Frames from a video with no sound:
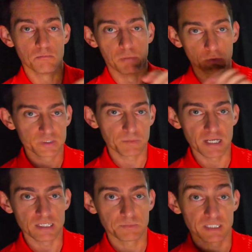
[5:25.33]
ball
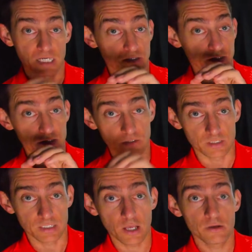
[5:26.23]
speed's potentially too
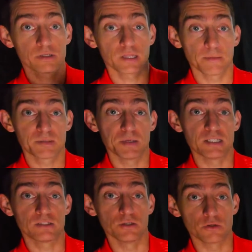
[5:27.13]
slow, club
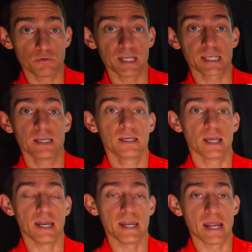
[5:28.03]
speed's too quick,
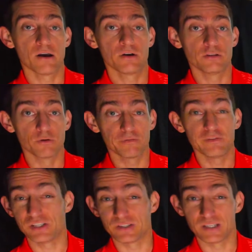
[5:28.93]
and now your
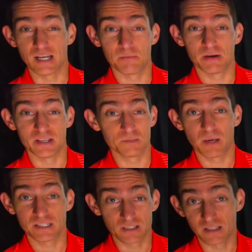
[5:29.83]
efficiency number is
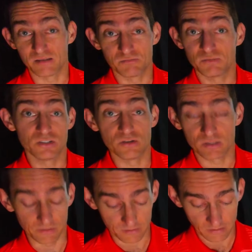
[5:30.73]
basically
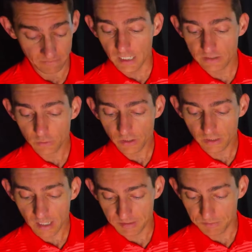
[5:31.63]
useless. Let's look at
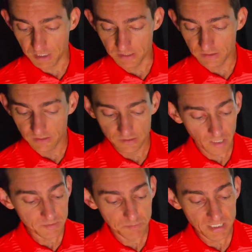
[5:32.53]
club speeds.
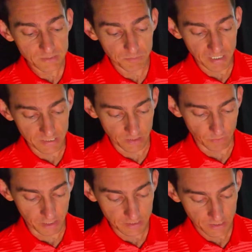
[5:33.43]
Club speeds with pitching
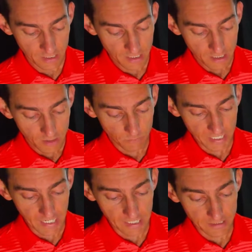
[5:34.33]
wedge, we
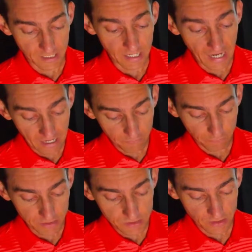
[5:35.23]
had an
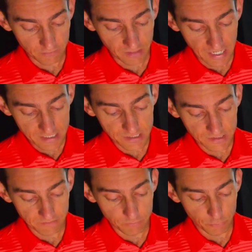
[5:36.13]
average of
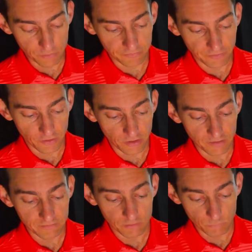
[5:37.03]

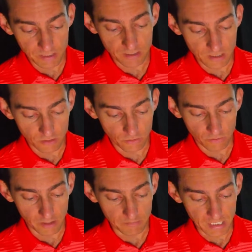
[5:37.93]
87.5 with the
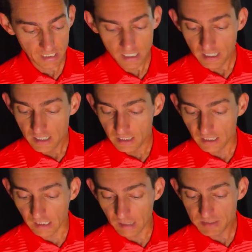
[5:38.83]
Uneekor Eye Mini.
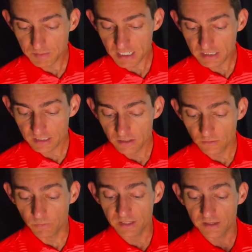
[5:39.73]
Club speeds
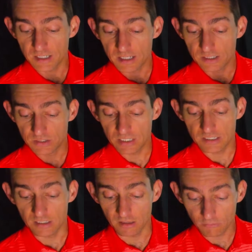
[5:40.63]
with the
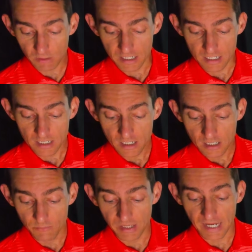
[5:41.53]
GC3,
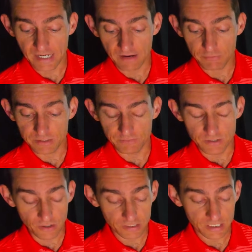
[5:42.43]
we had an average of
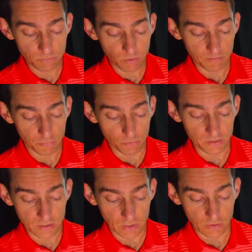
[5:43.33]

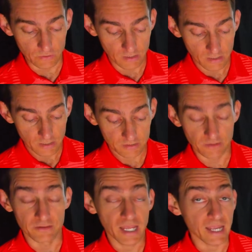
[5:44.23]
91.2. So
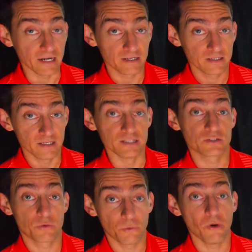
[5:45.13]
that is
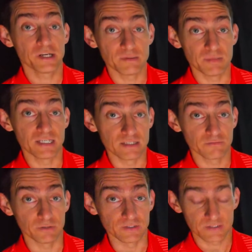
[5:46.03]
quite a big
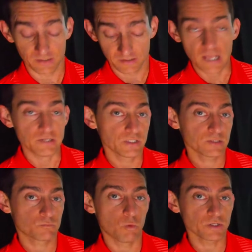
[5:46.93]
difference. And
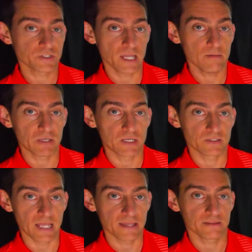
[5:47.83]
just watch that,
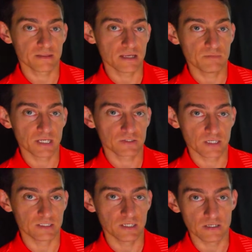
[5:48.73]
because that theme does
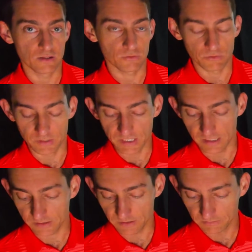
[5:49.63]
continue through the
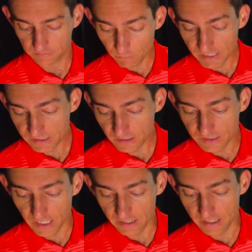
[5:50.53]
test. The rest of the
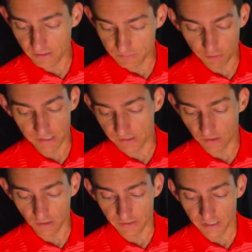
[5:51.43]
data there is pretty
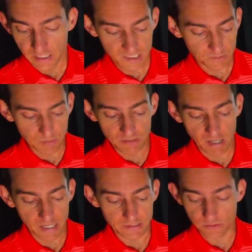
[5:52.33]
solid. Spin
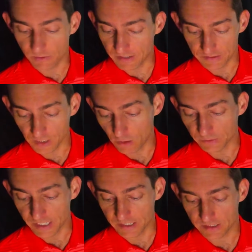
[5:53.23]
rates throughout this whole
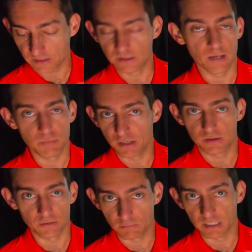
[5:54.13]
test, they
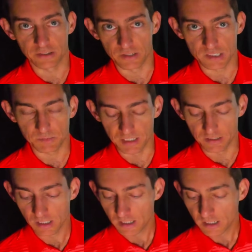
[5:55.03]
both are really good at
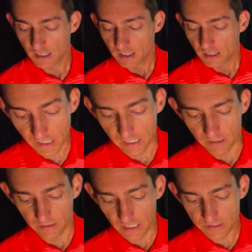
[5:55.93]
spin. Okay,
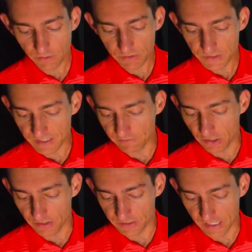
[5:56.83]
let's go on to
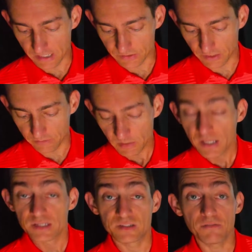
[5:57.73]
7-irons now. So
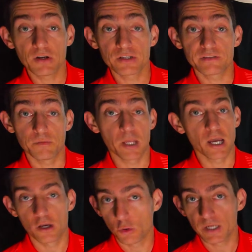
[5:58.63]
7-irons for me,
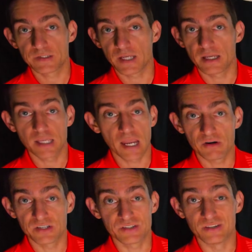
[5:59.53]
I always say
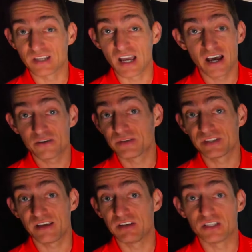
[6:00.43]
carry distance
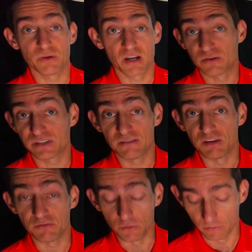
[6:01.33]
170 to
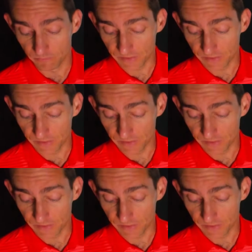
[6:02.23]
174.